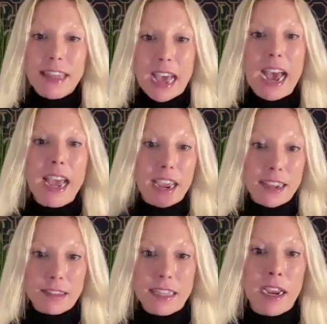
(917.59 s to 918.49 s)
That
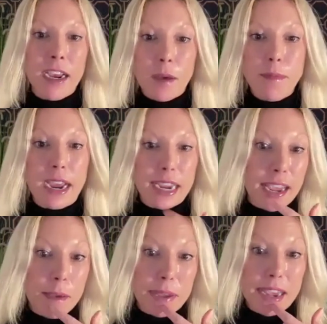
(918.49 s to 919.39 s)
is income that
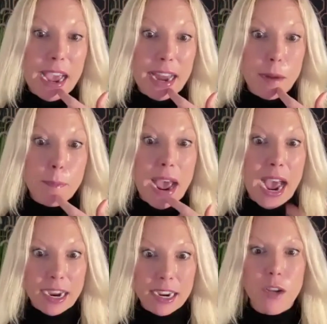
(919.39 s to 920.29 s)
can be added
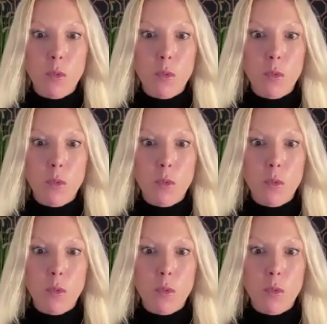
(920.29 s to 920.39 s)
back